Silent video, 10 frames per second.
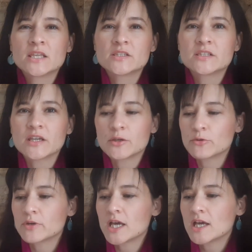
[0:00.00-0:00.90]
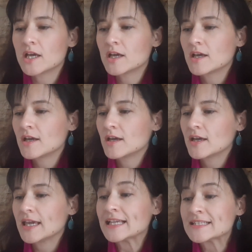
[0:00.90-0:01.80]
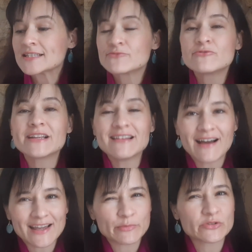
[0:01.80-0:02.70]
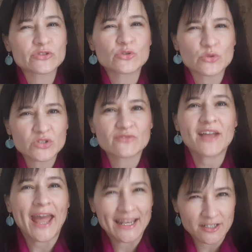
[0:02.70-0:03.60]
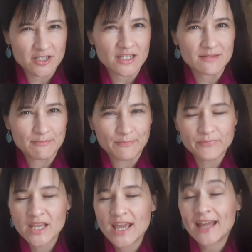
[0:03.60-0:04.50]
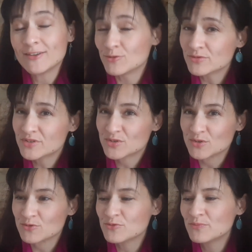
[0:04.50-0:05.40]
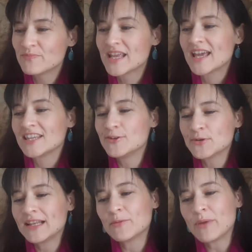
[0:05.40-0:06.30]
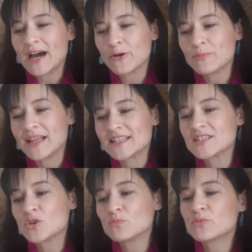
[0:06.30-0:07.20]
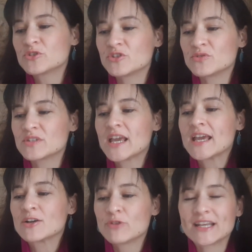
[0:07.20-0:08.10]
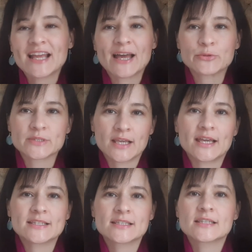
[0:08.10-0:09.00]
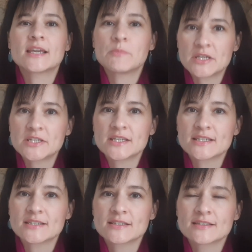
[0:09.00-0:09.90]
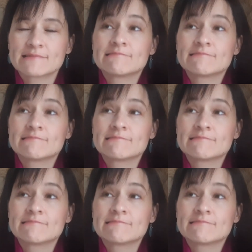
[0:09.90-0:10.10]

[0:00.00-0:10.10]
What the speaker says: So it's a reliable source of energy. And also, nuclear power plants don't produce greenhouse gas emissions.